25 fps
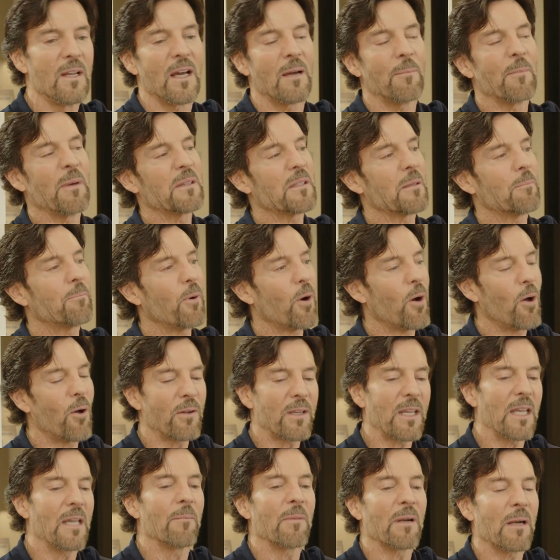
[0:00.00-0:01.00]
I'm at the ball
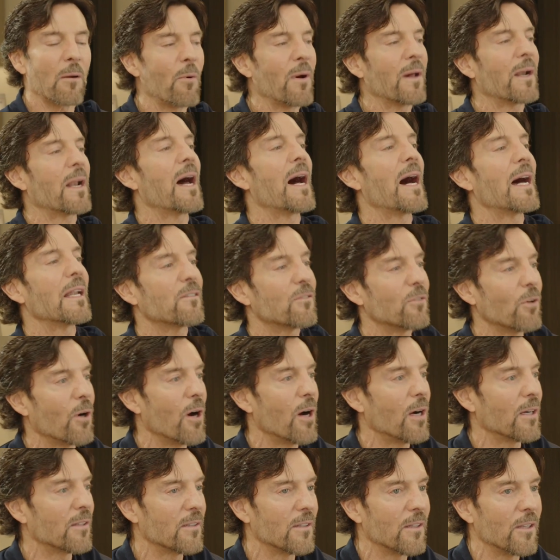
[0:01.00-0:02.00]
game and I want a hot
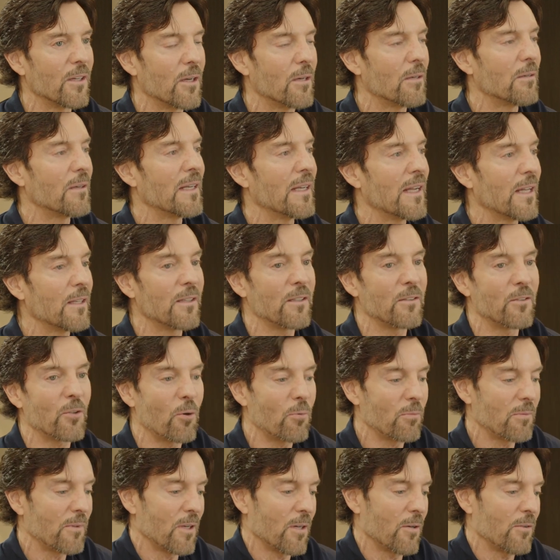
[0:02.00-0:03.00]
dog,
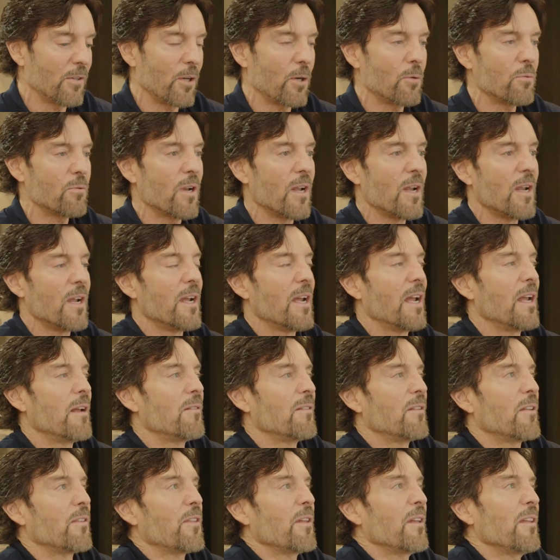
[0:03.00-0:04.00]

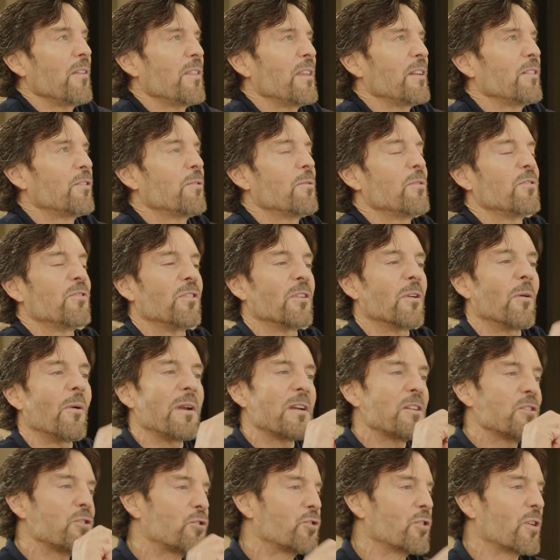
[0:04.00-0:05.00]
The other thing too is you don't
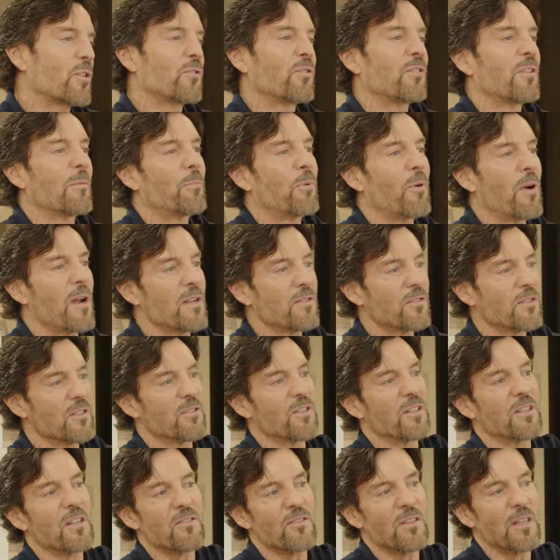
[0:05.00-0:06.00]
want to judge the
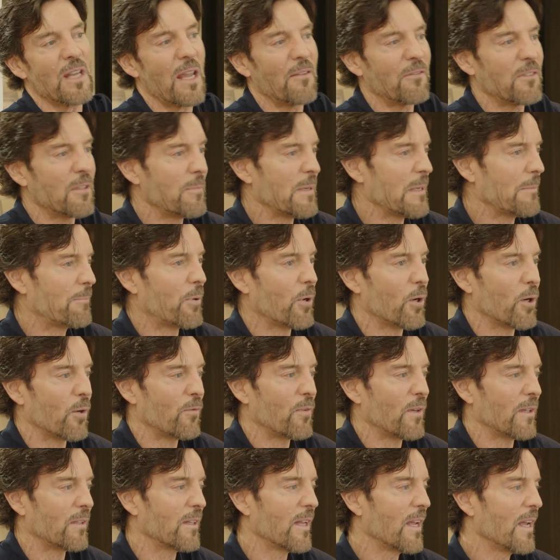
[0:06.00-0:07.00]
process. It doesn't have to be
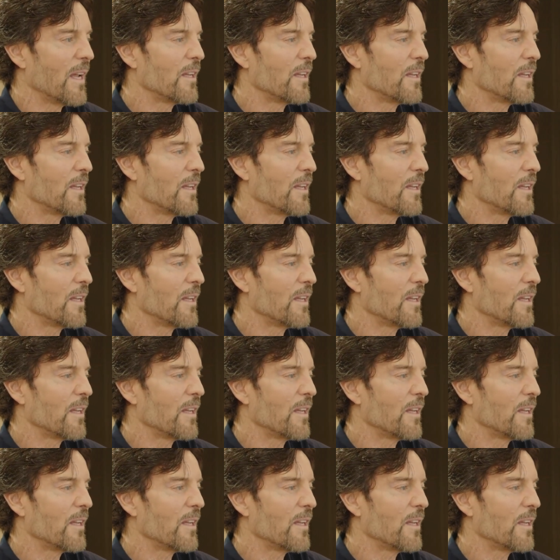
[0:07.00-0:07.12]
perfect.